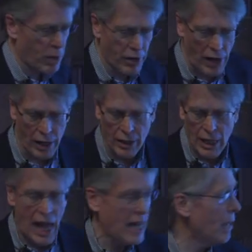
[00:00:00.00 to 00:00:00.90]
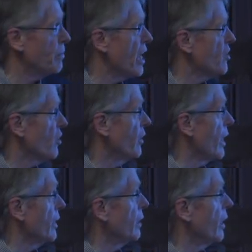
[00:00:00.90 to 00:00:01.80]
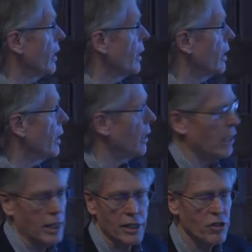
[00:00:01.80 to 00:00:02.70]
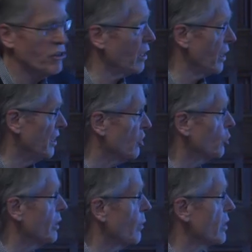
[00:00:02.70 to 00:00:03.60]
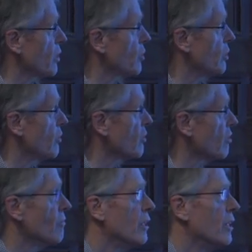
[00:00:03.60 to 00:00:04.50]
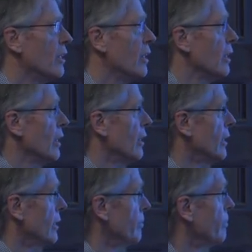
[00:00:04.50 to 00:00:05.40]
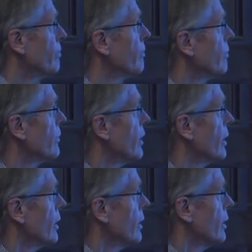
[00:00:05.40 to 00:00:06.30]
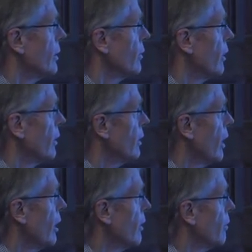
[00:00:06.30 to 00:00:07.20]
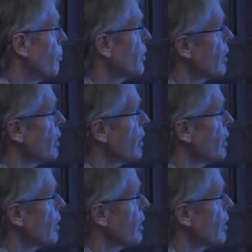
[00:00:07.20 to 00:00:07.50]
part of adaptation in uh, uh, uh industry transitions. Um, you know, you